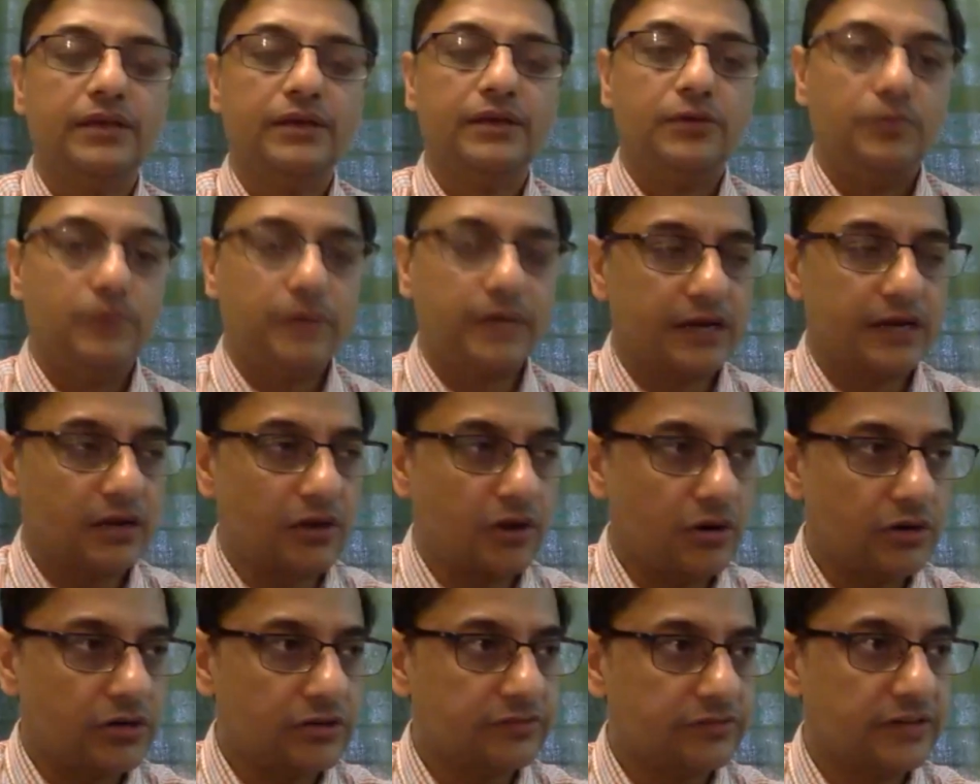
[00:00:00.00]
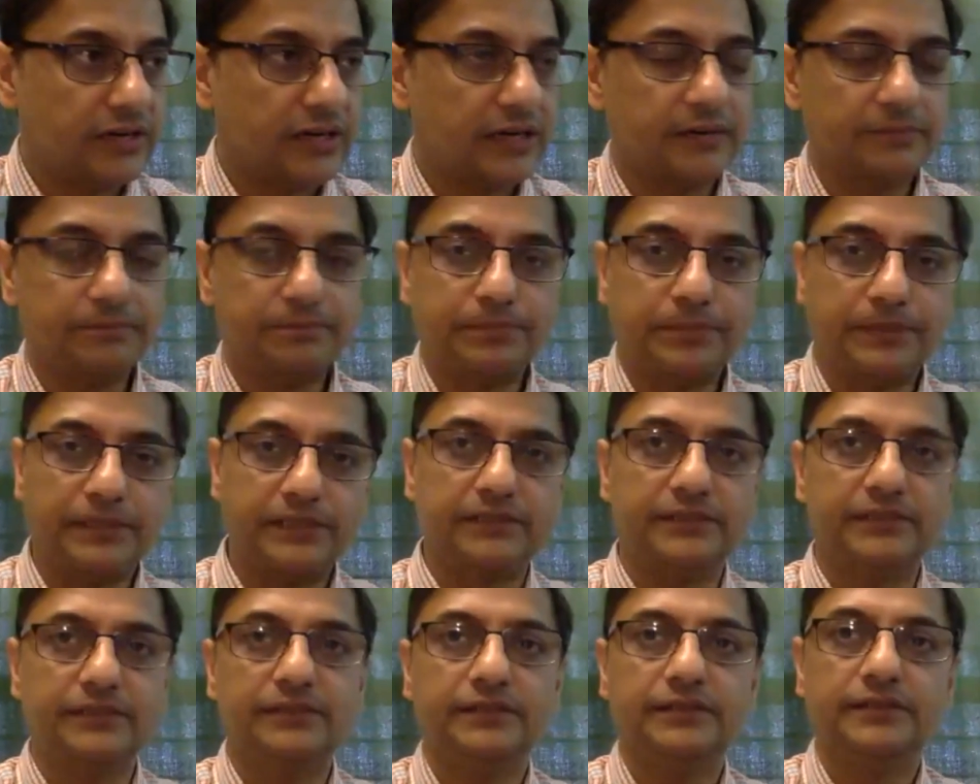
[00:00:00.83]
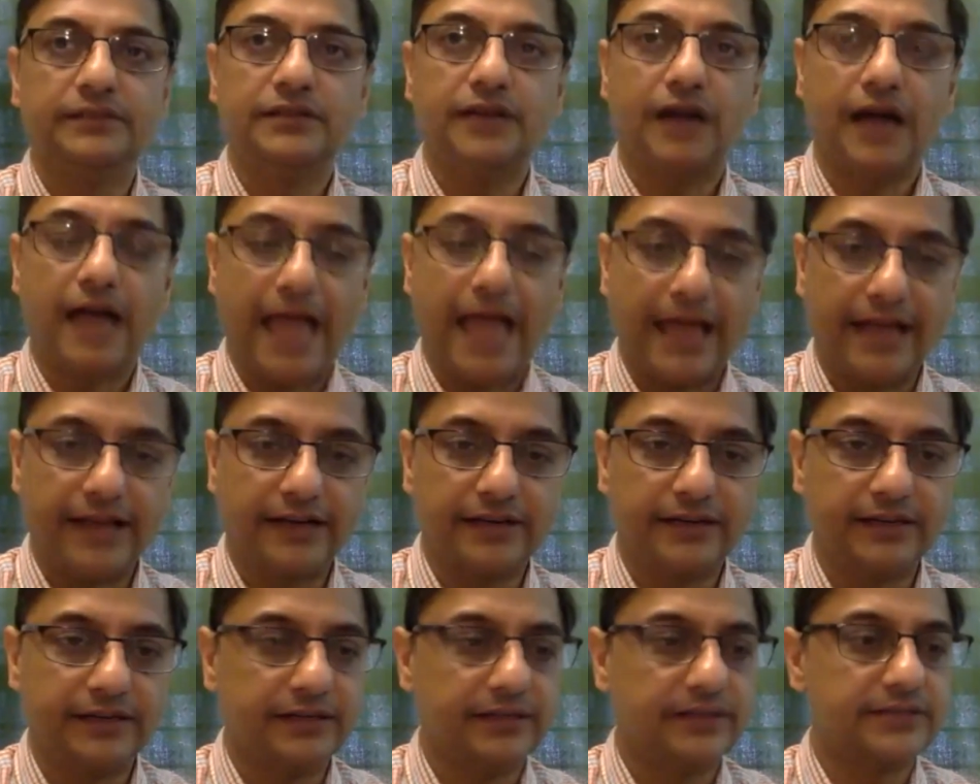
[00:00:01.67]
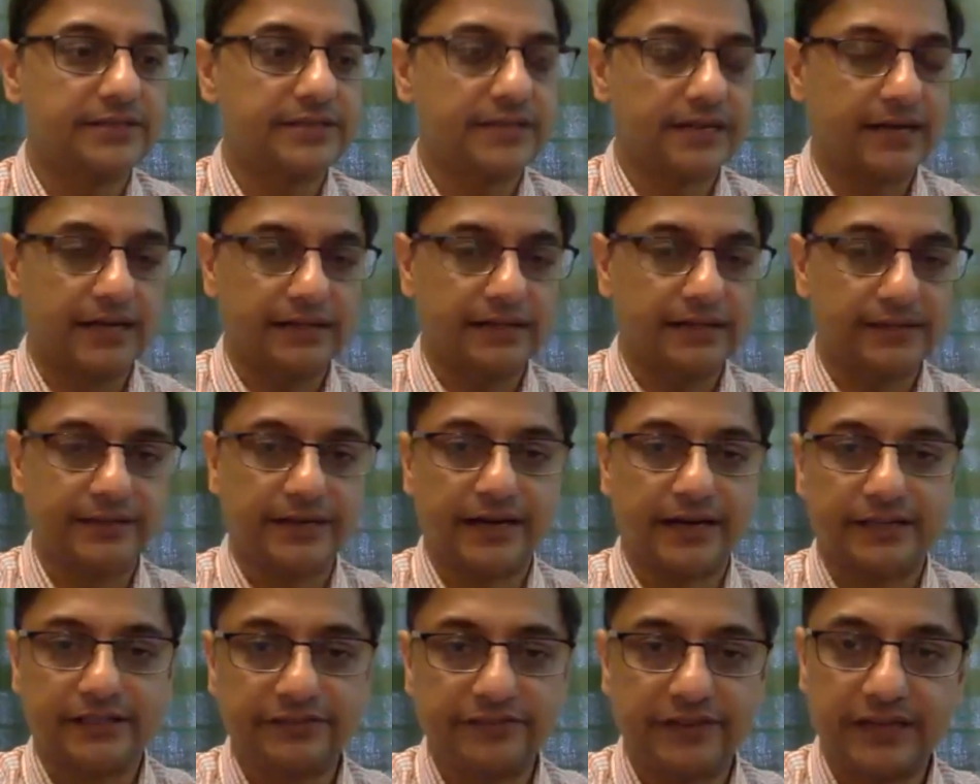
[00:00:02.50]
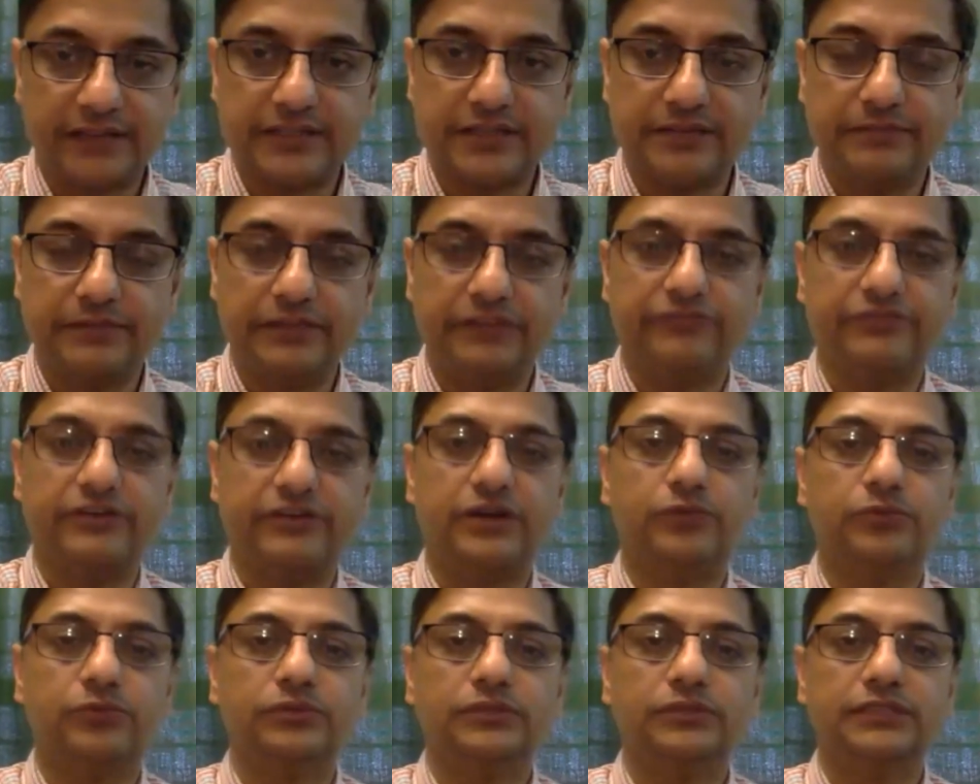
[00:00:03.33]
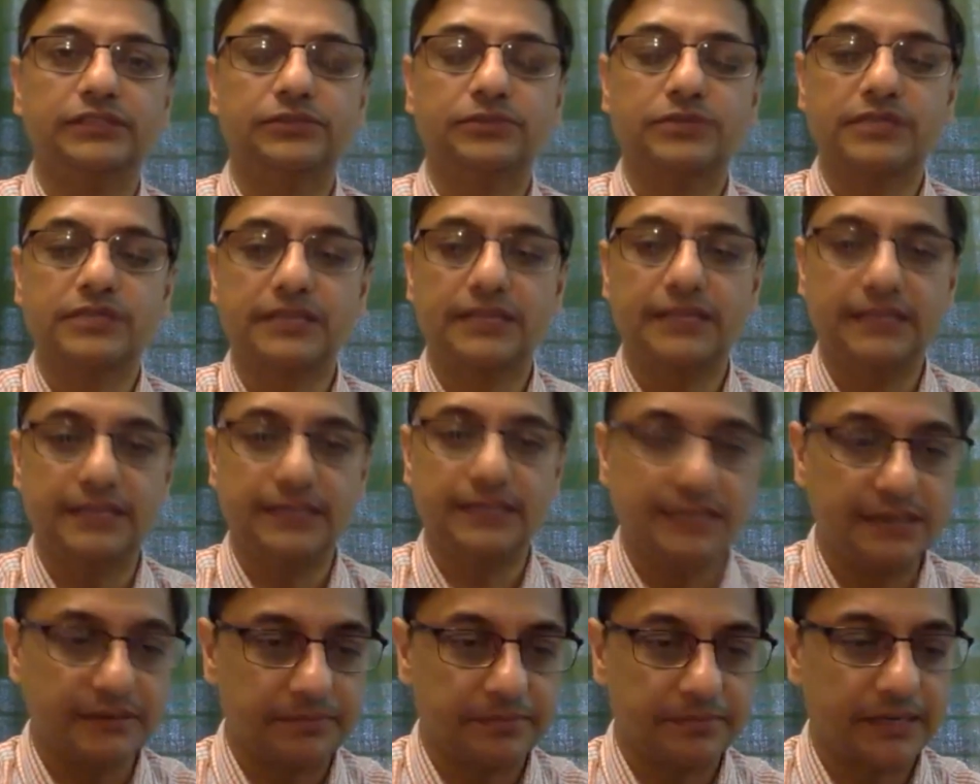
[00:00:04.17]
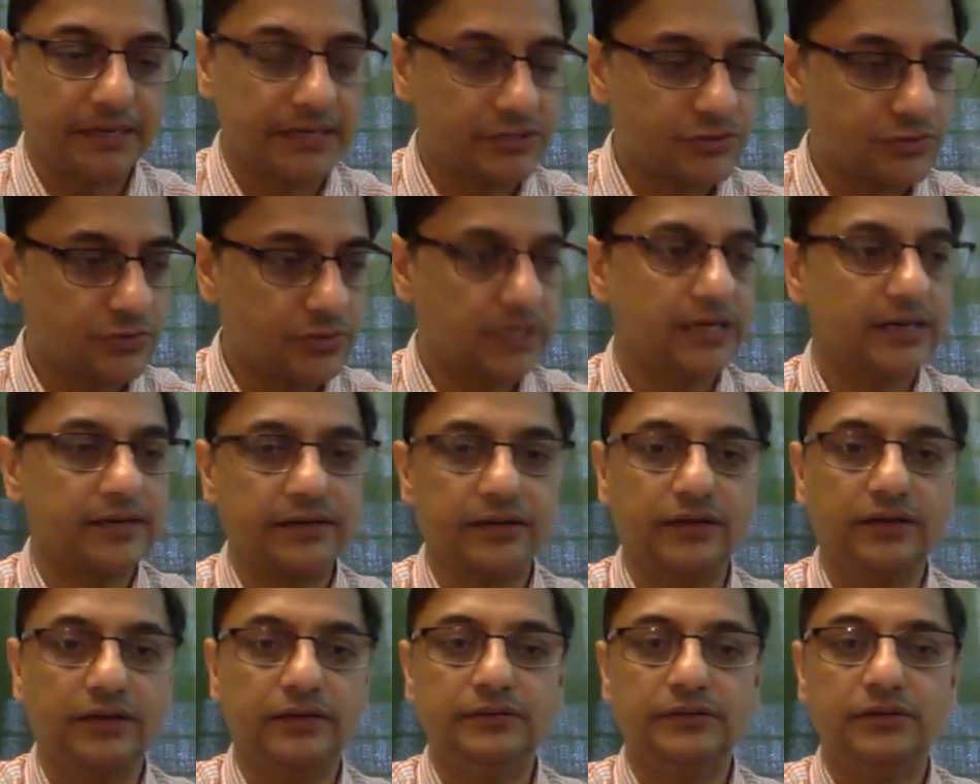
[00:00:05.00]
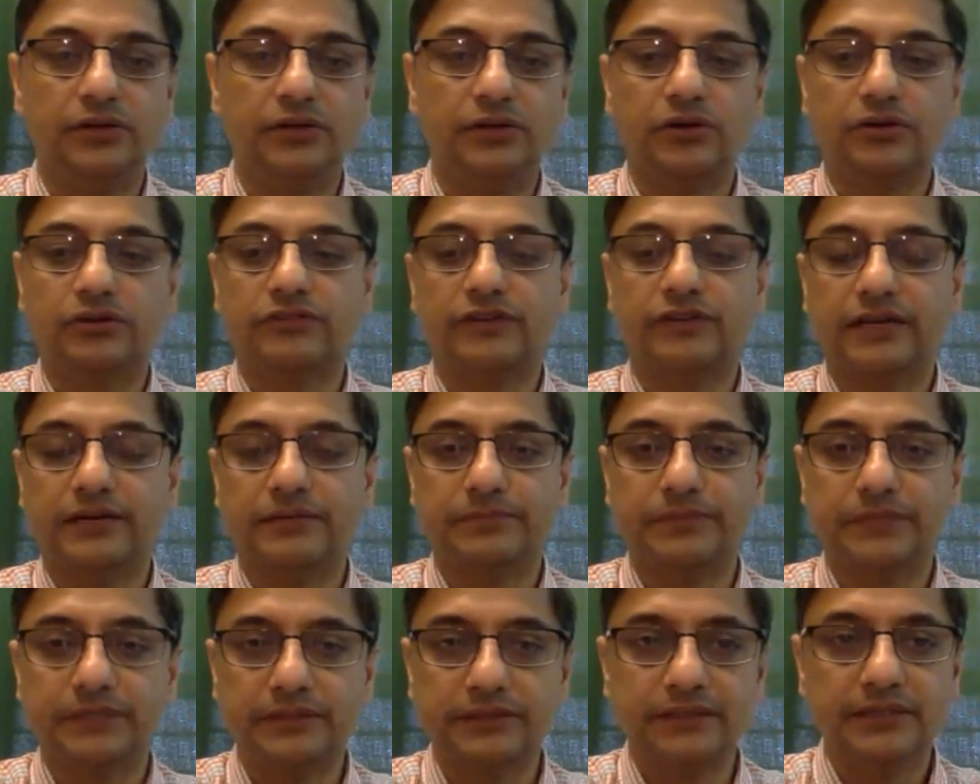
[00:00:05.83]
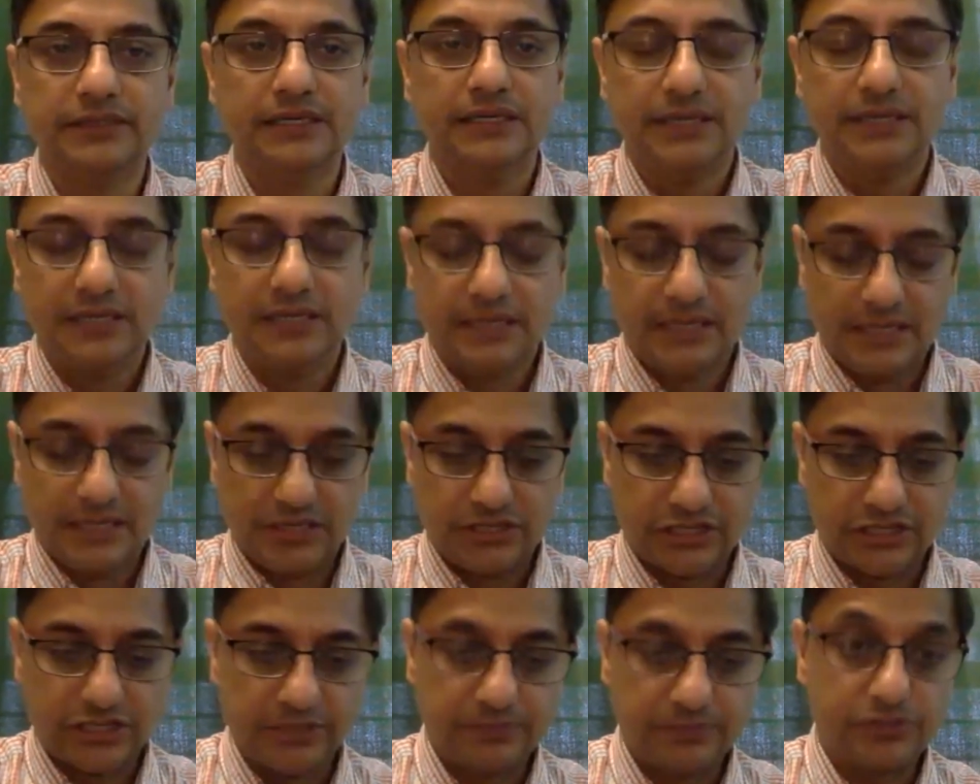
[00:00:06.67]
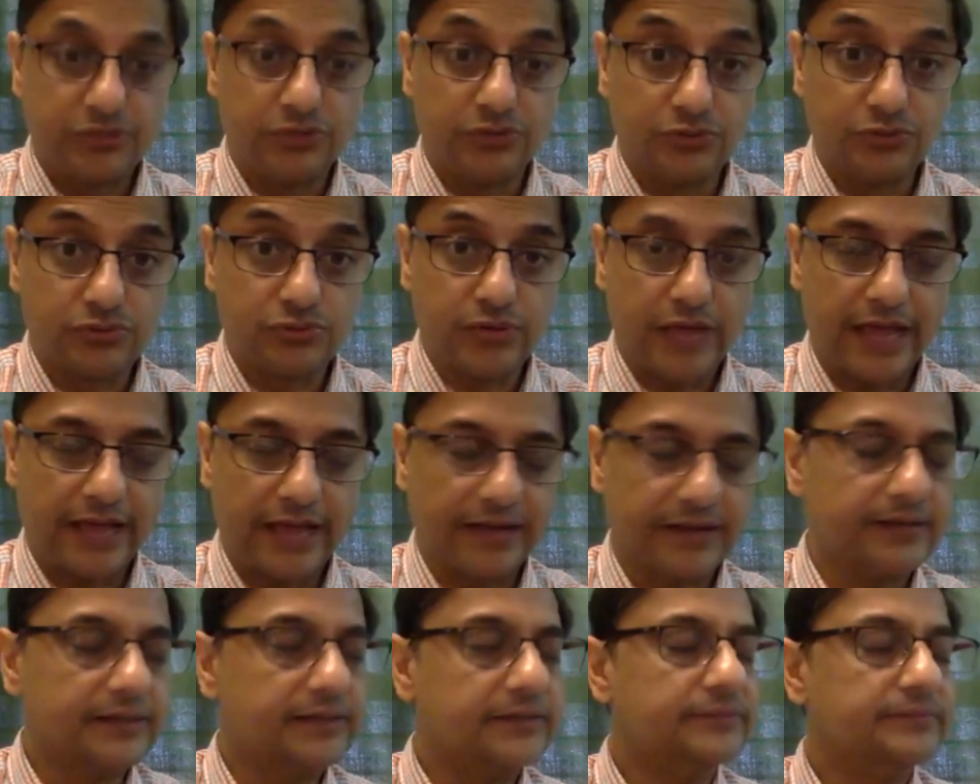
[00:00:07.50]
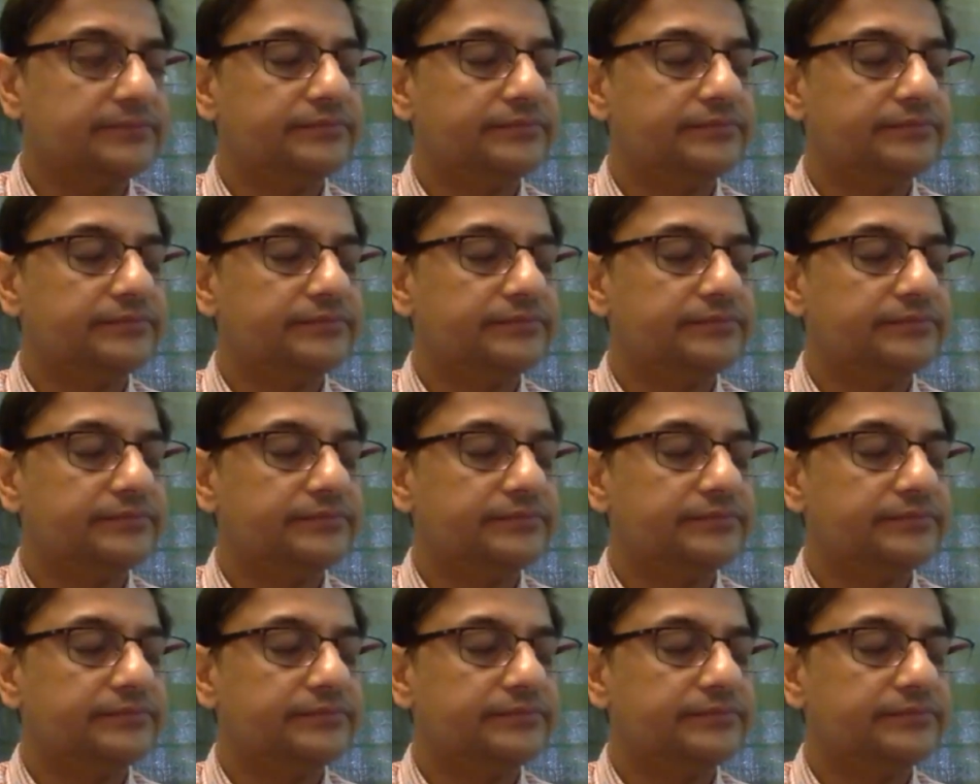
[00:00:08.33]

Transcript: where a lot of Harappan anchors and other artifacts have been found. It was clearly a place where a lot of Harappan ships used to anchor.